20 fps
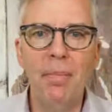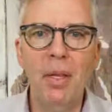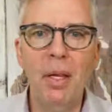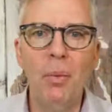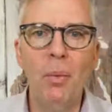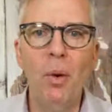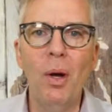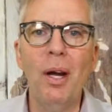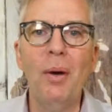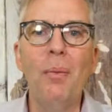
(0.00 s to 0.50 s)

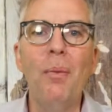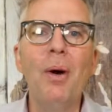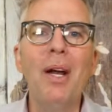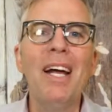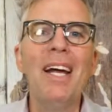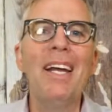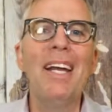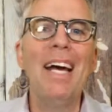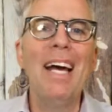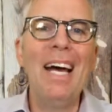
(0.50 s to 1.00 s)

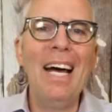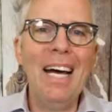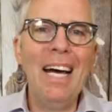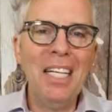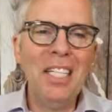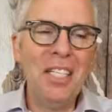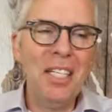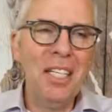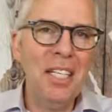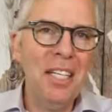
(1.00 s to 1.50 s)
what I'd
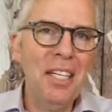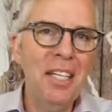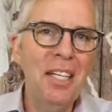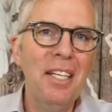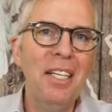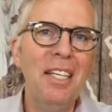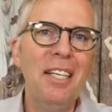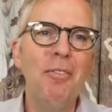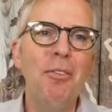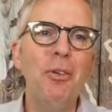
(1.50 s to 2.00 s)
ask,
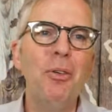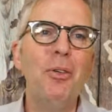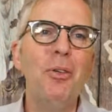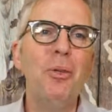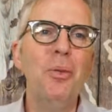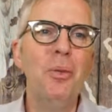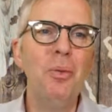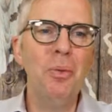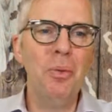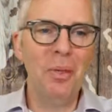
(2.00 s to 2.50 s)
if you
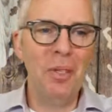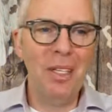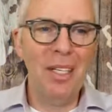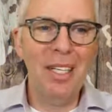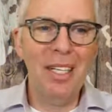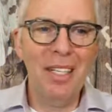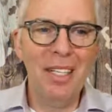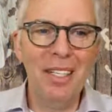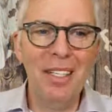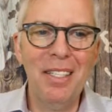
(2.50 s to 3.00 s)

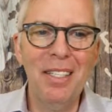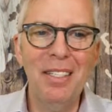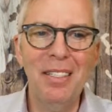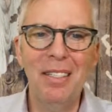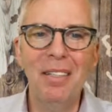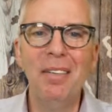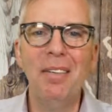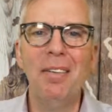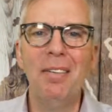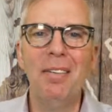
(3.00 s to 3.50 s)
do
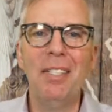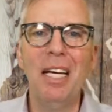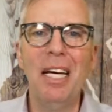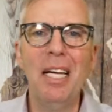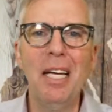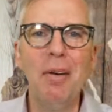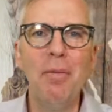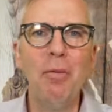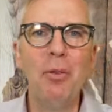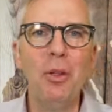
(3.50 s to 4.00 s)

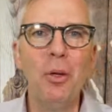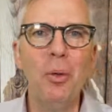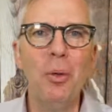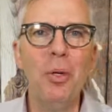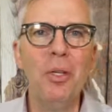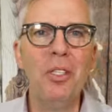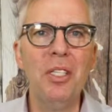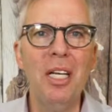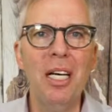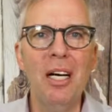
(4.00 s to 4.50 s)
sign up for the
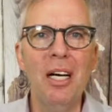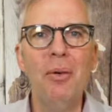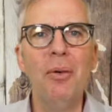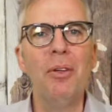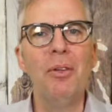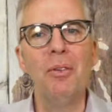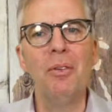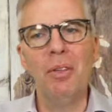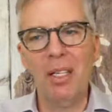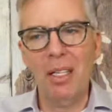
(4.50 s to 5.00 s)
course now
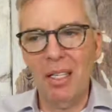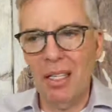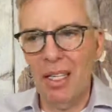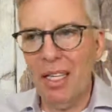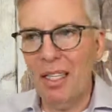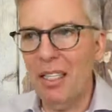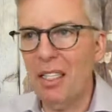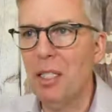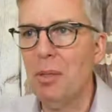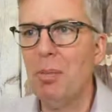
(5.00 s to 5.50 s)
and you
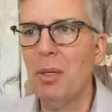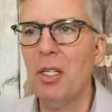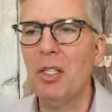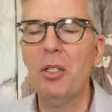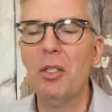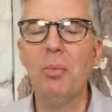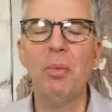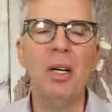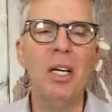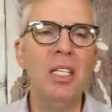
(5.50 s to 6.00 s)
get this
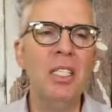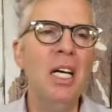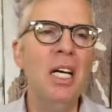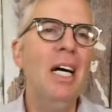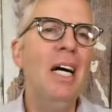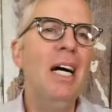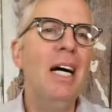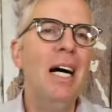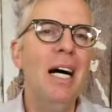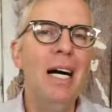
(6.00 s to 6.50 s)
special price,
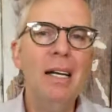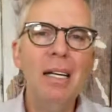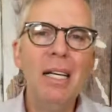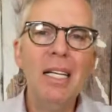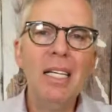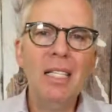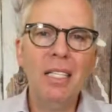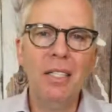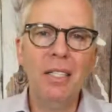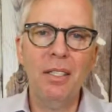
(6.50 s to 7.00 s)
I'd
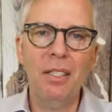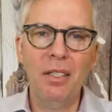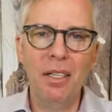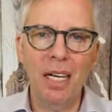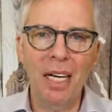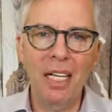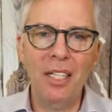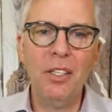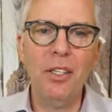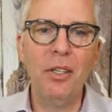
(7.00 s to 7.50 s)
like to
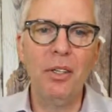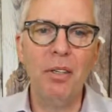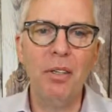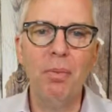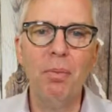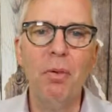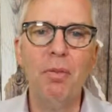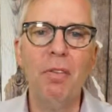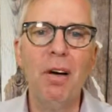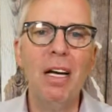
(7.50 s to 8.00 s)
ask you to
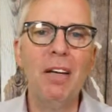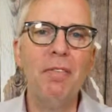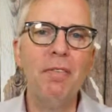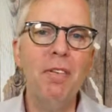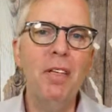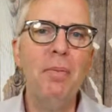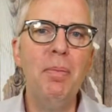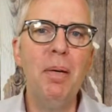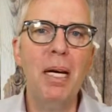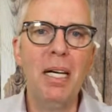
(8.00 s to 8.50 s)
provide
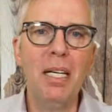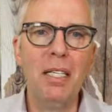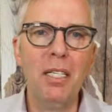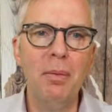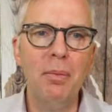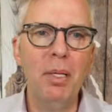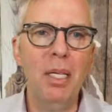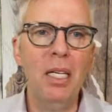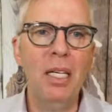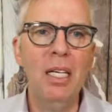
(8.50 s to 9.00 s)
feedback
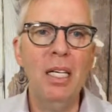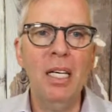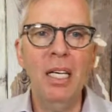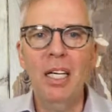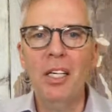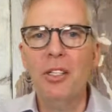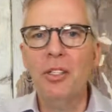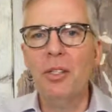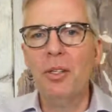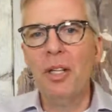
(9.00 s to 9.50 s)
to me
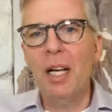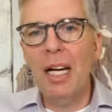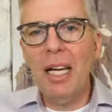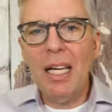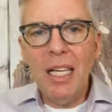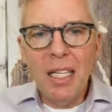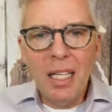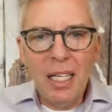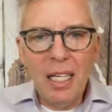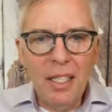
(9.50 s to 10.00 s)
so that
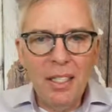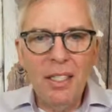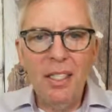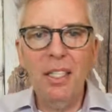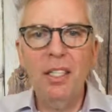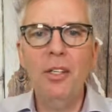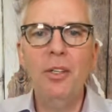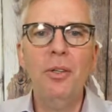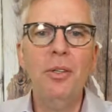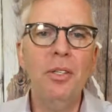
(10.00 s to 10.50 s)
I can
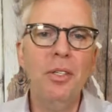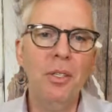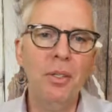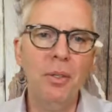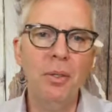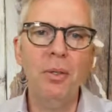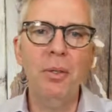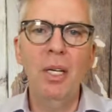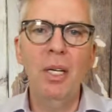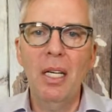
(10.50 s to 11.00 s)
continue
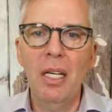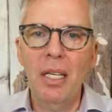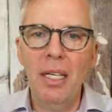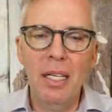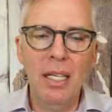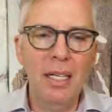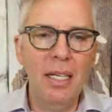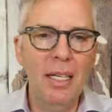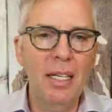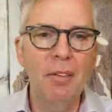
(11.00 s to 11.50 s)
to
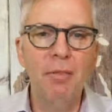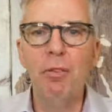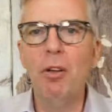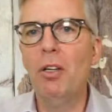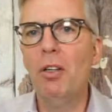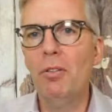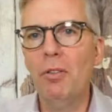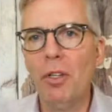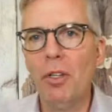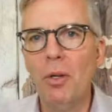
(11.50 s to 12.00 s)

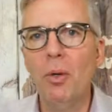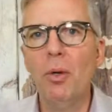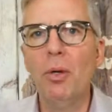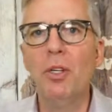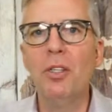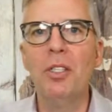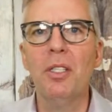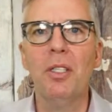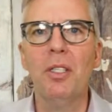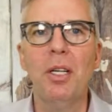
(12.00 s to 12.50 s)
evolve the
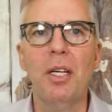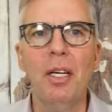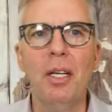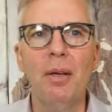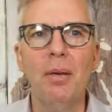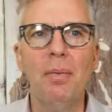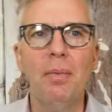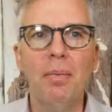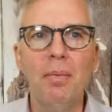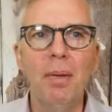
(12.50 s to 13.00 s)
course
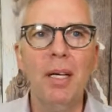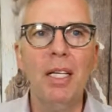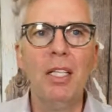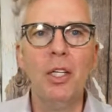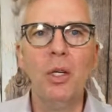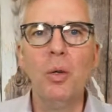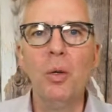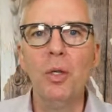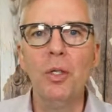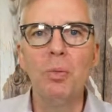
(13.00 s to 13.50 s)
and make
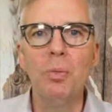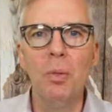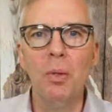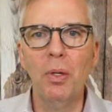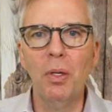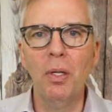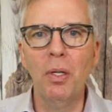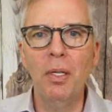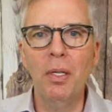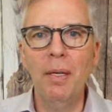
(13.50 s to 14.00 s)
the course
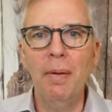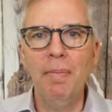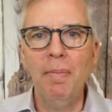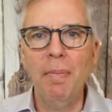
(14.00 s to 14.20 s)
more